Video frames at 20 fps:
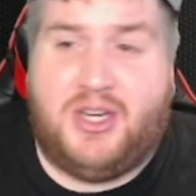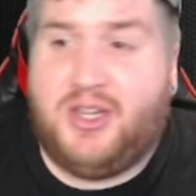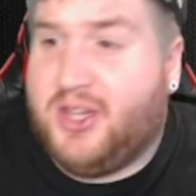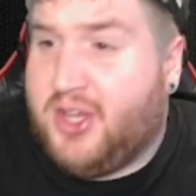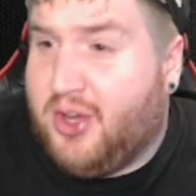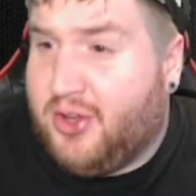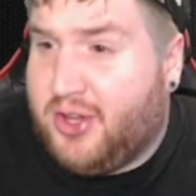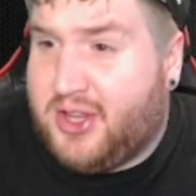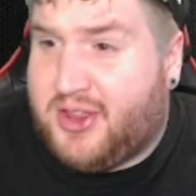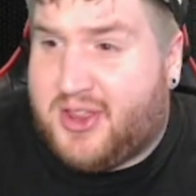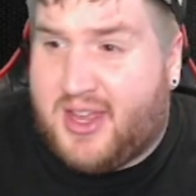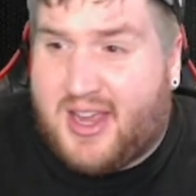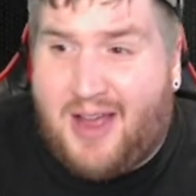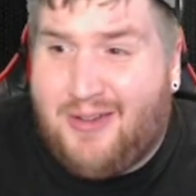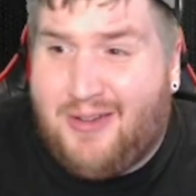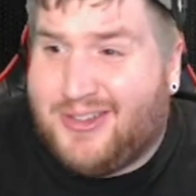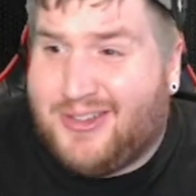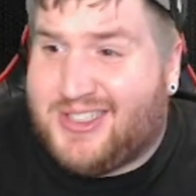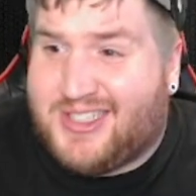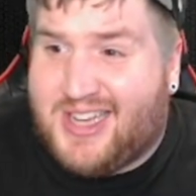The only thing I
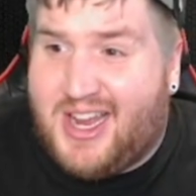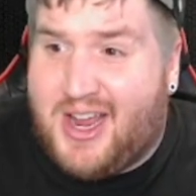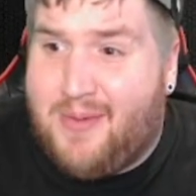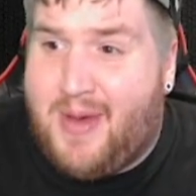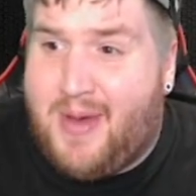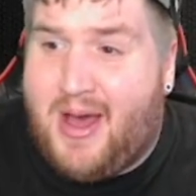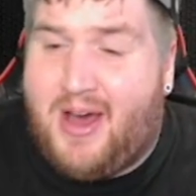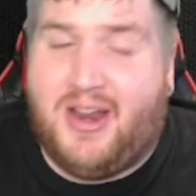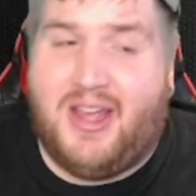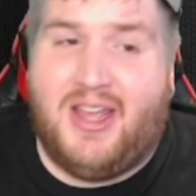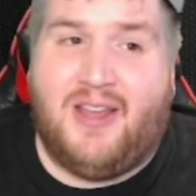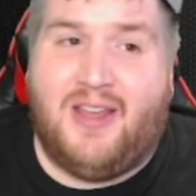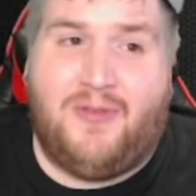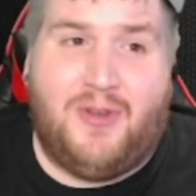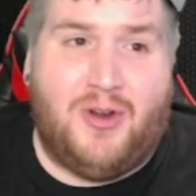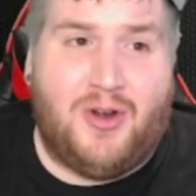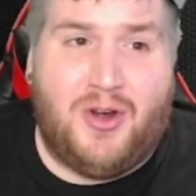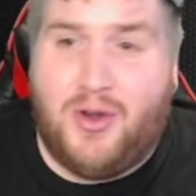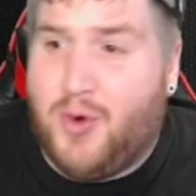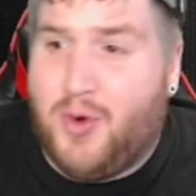will say about it, if
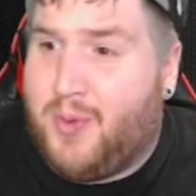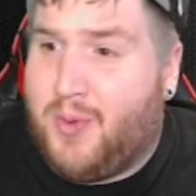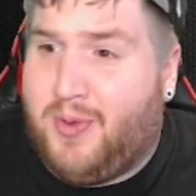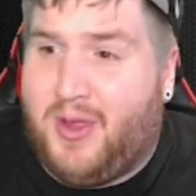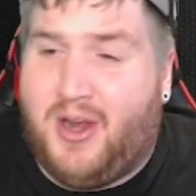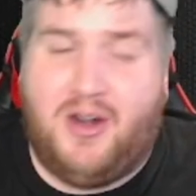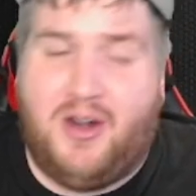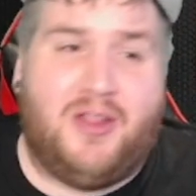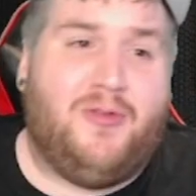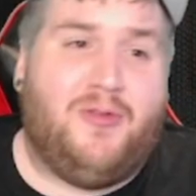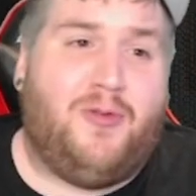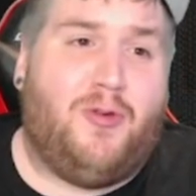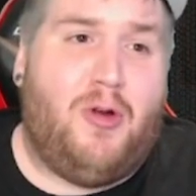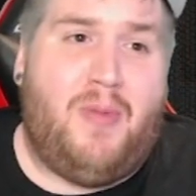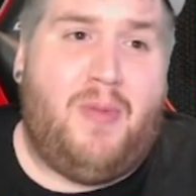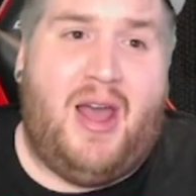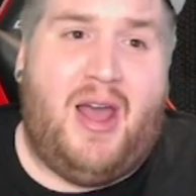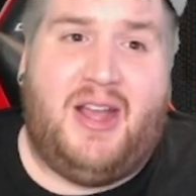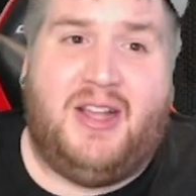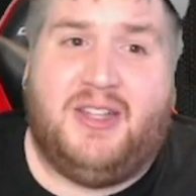you're a newer player to the
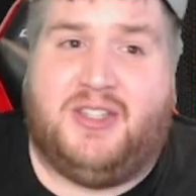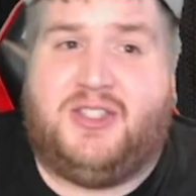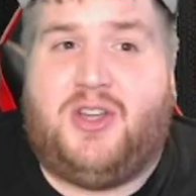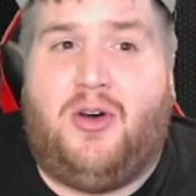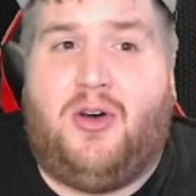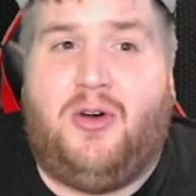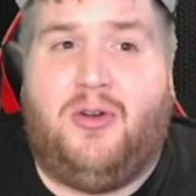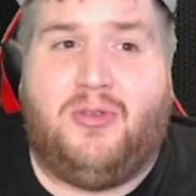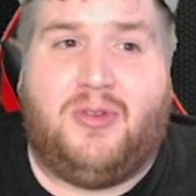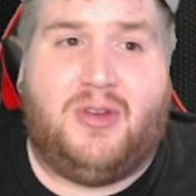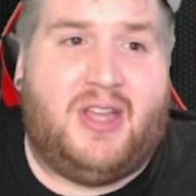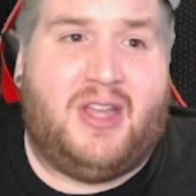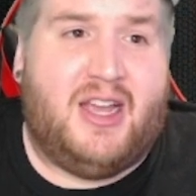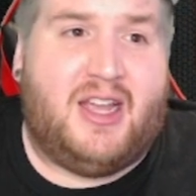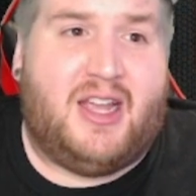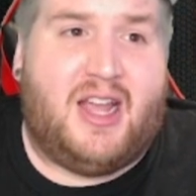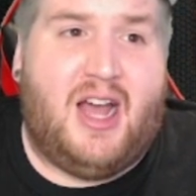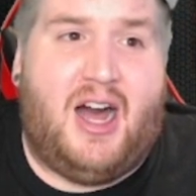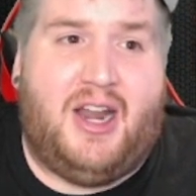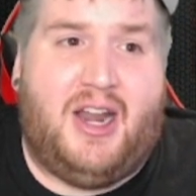format, is don't get
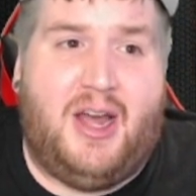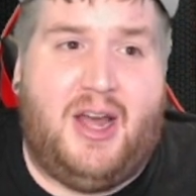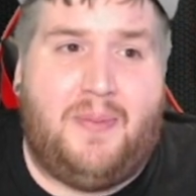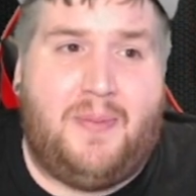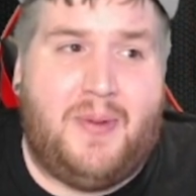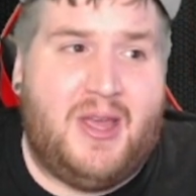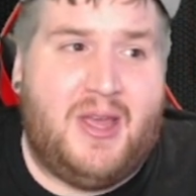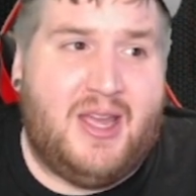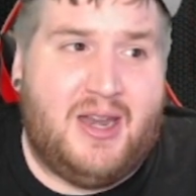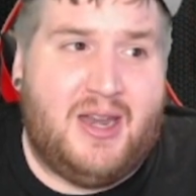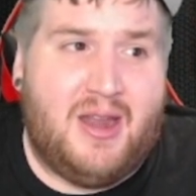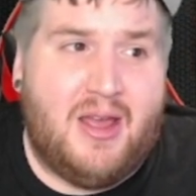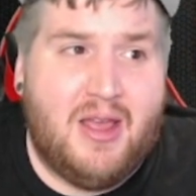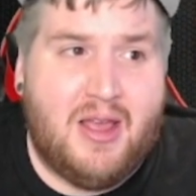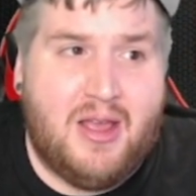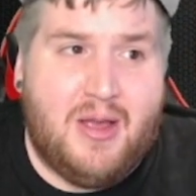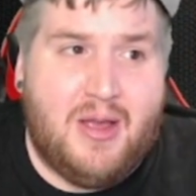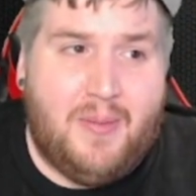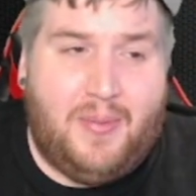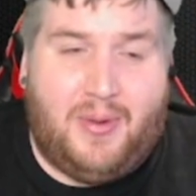caught up in
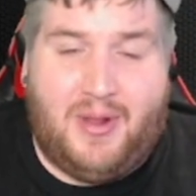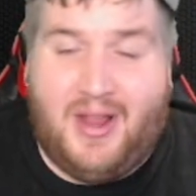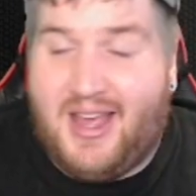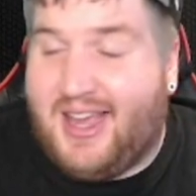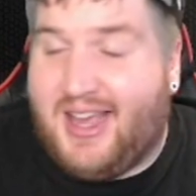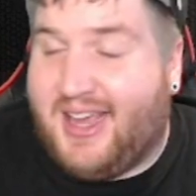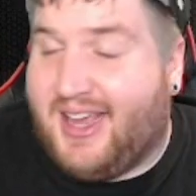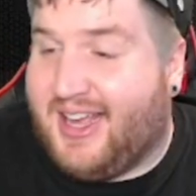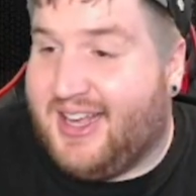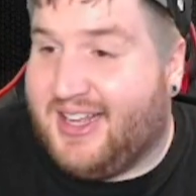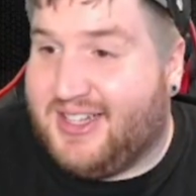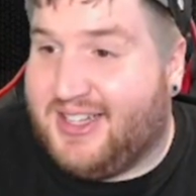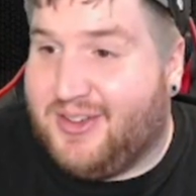playing